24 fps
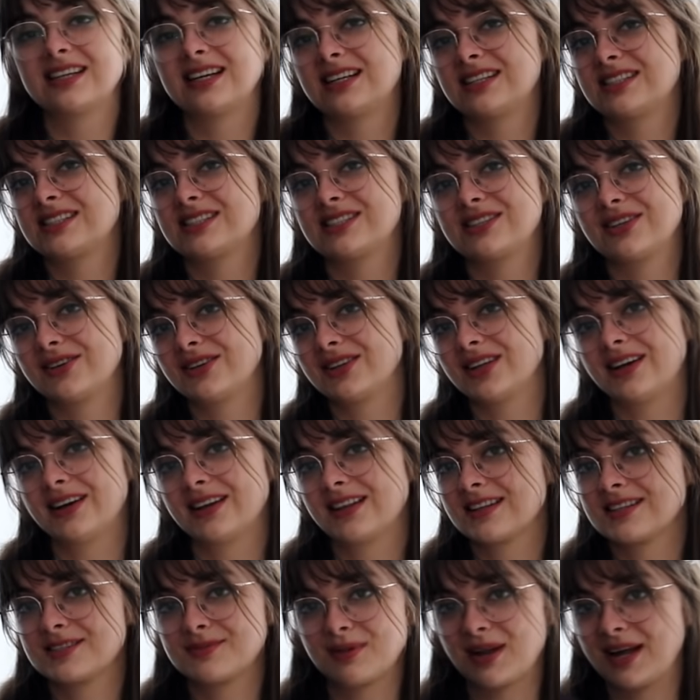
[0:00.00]
I just don't
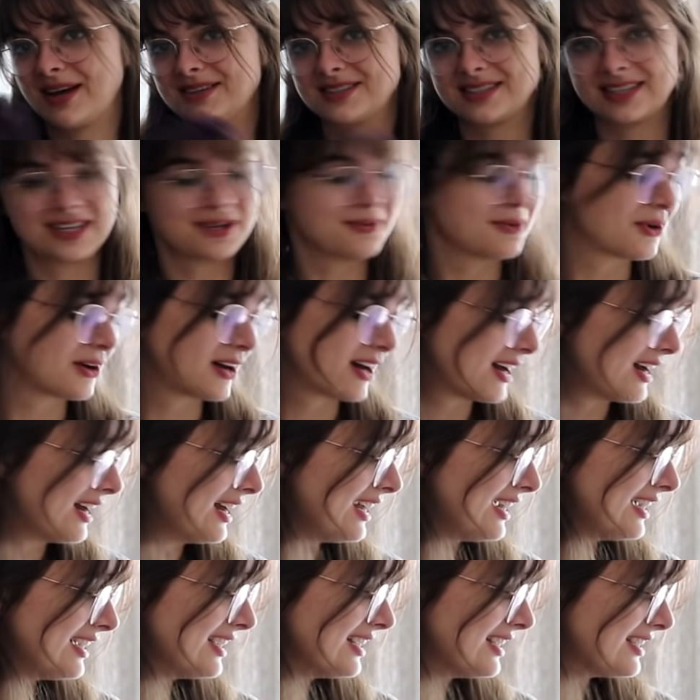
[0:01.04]
like this blouse anymore.
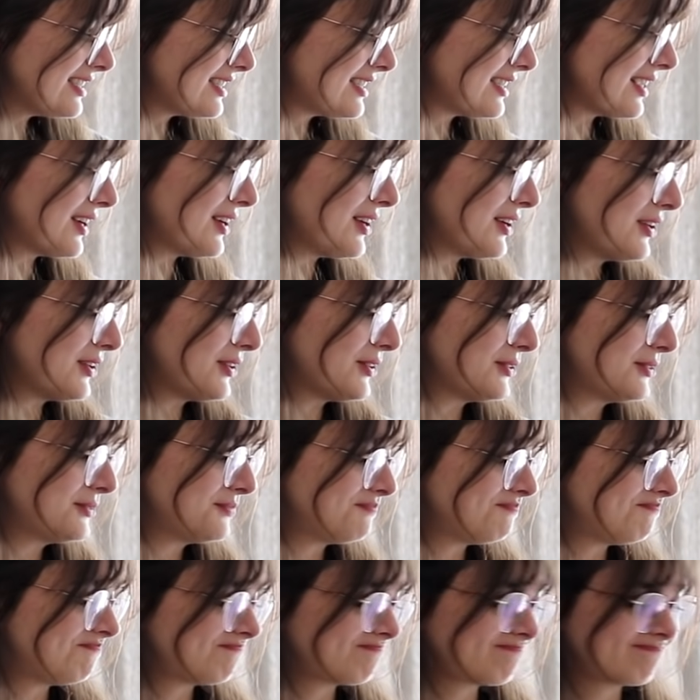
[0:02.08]
So
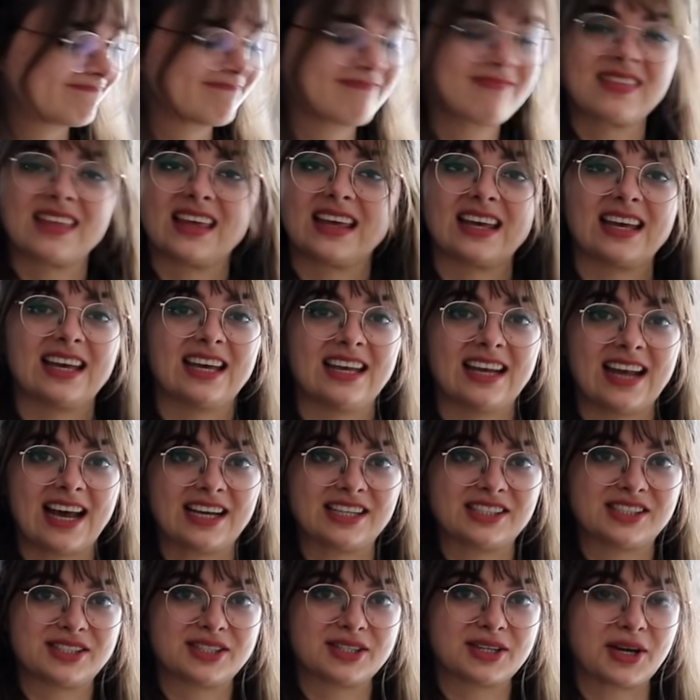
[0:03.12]
it
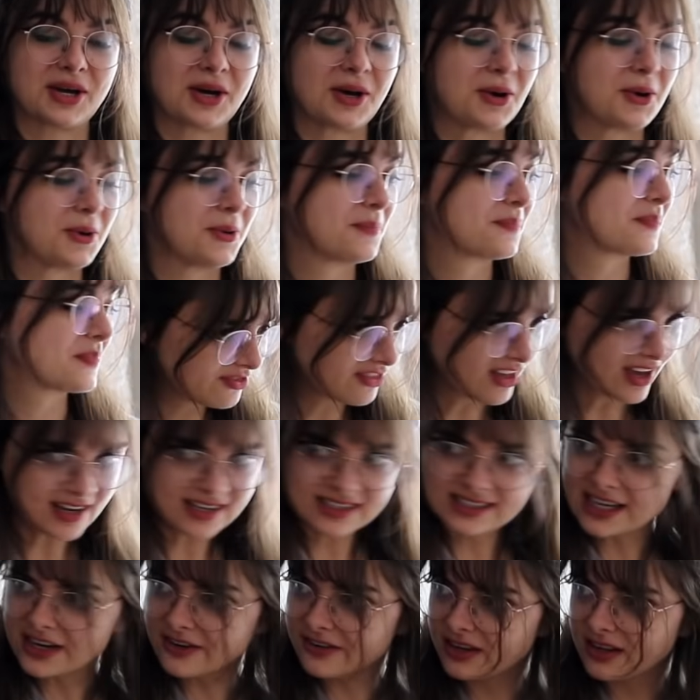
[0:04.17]
has to go. That
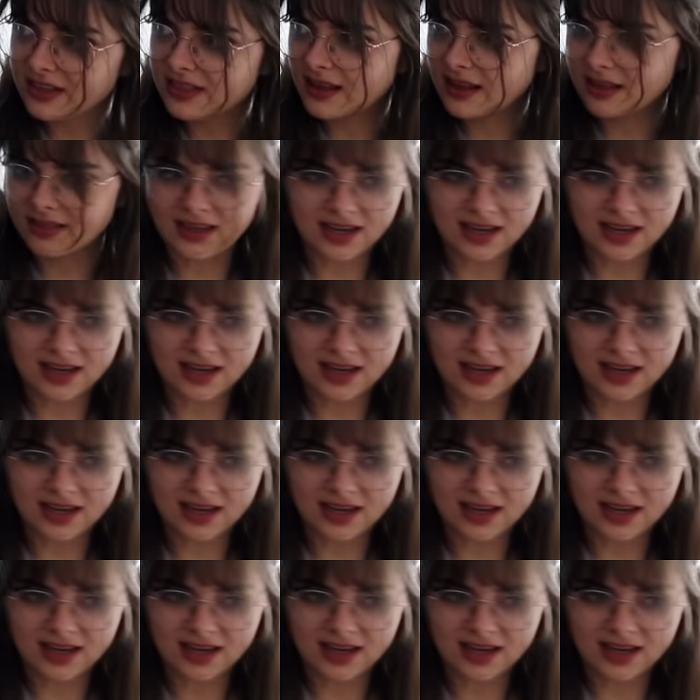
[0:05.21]
is everything.